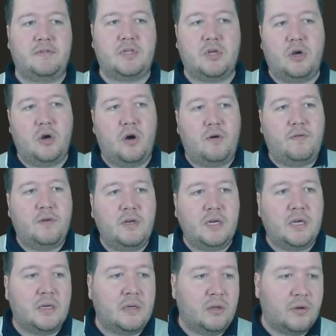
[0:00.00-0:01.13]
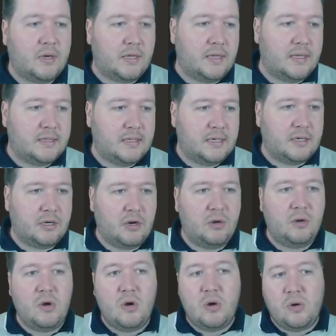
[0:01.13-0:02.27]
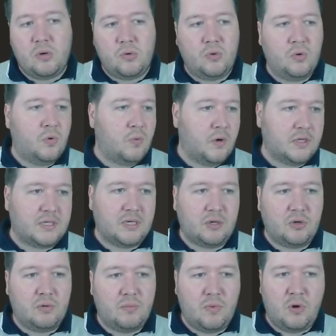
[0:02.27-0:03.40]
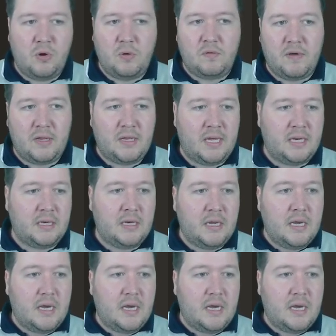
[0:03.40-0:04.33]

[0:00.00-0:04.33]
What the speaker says: So often you can look at this and go, ooh, what's a good move? And then